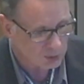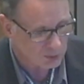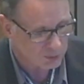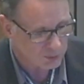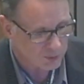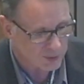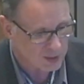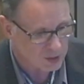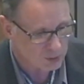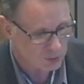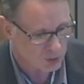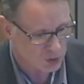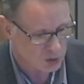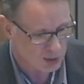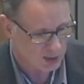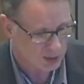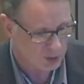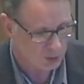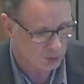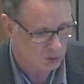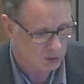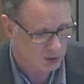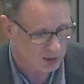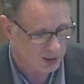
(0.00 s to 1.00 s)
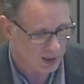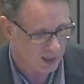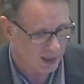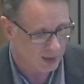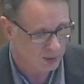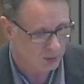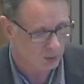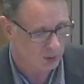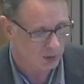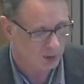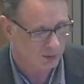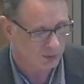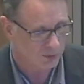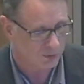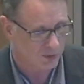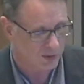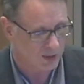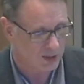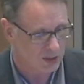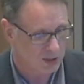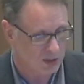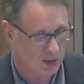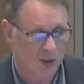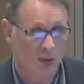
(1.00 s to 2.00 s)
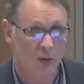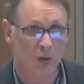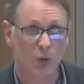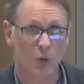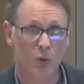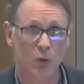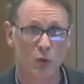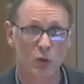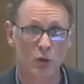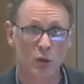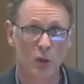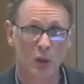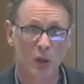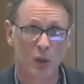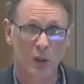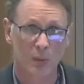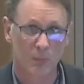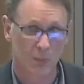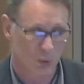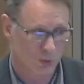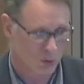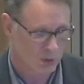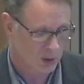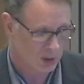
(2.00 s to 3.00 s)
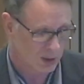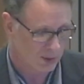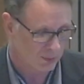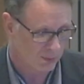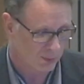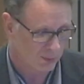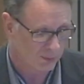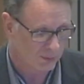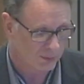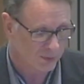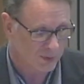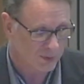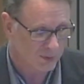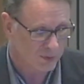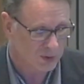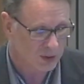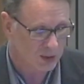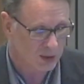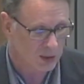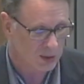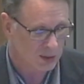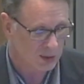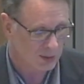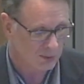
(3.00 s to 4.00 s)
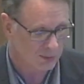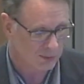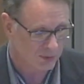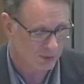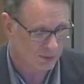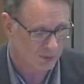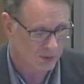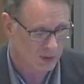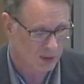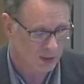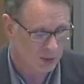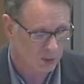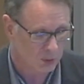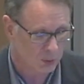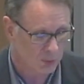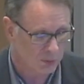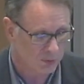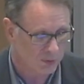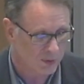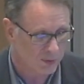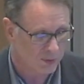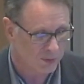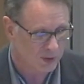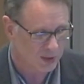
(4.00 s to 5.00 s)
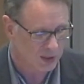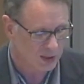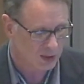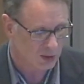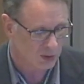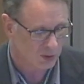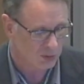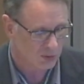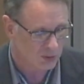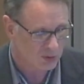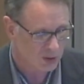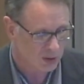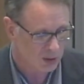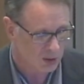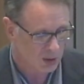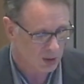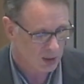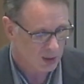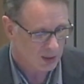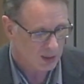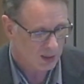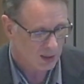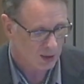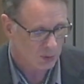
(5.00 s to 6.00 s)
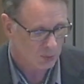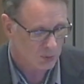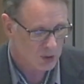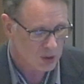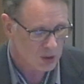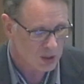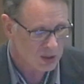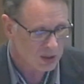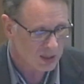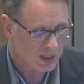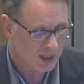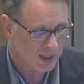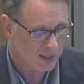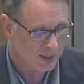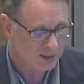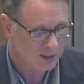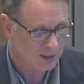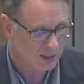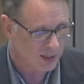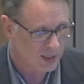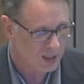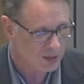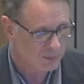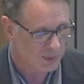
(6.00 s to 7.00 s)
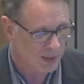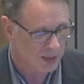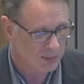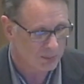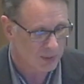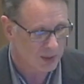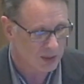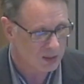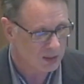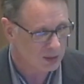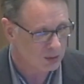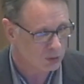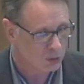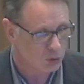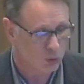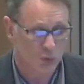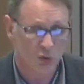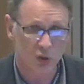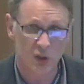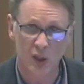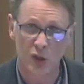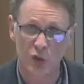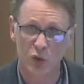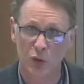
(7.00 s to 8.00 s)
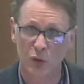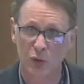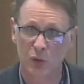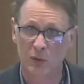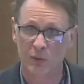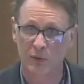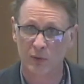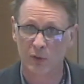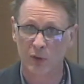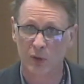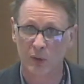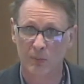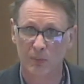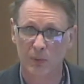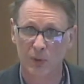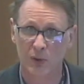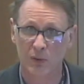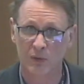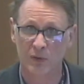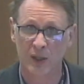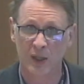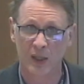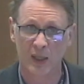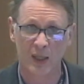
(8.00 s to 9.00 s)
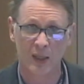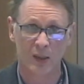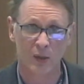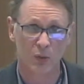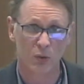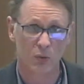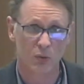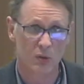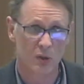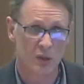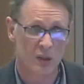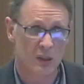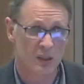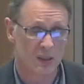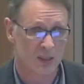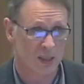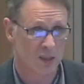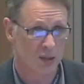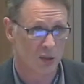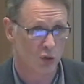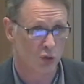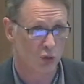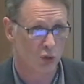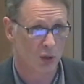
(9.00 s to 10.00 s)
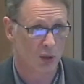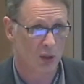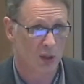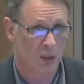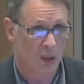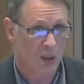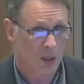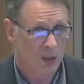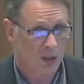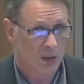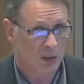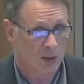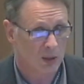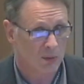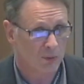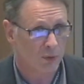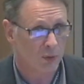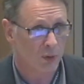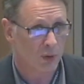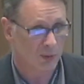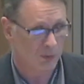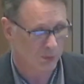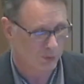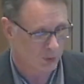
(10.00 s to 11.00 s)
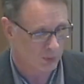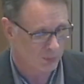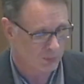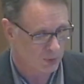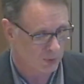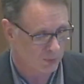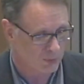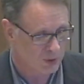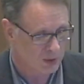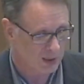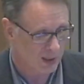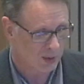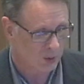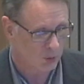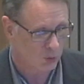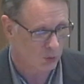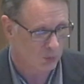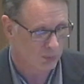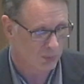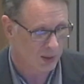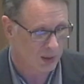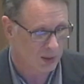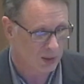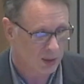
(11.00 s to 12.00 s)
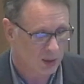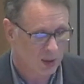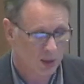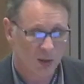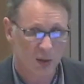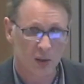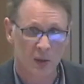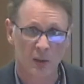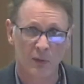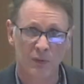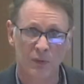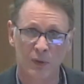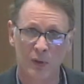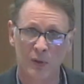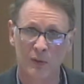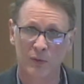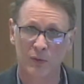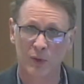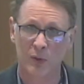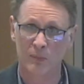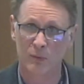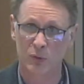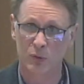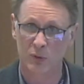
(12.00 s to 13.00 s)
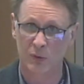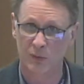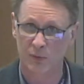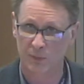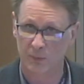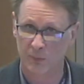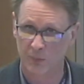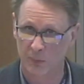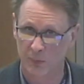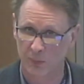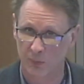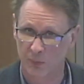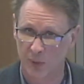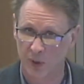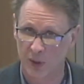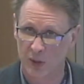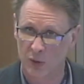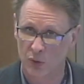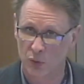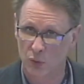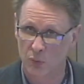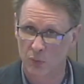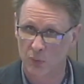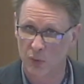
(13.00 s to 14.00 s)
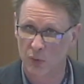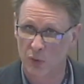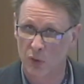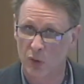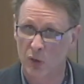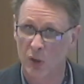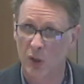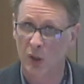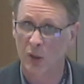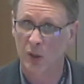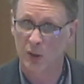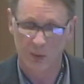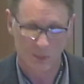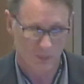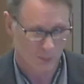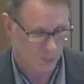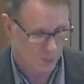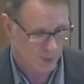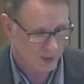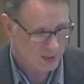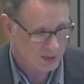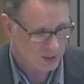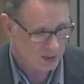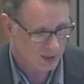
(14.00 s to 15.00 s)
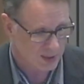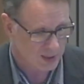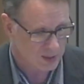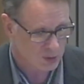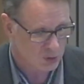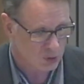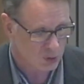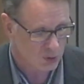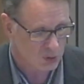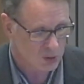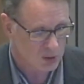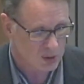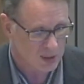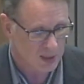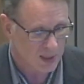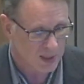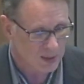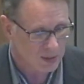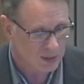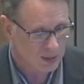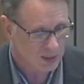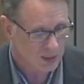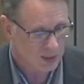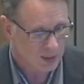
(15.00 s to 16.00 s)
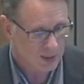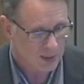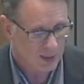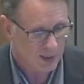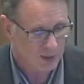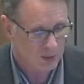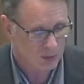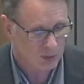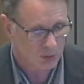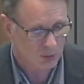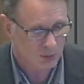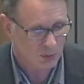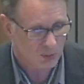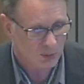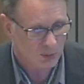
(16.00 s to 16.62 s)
phase, which I call the adult phase, that goes mostly from 15 to 50 years, and which is characterized by a succession of a number of diagnoses, essentially different forms of sarcoma, different forms of brain tumors, breast cancers, and at the,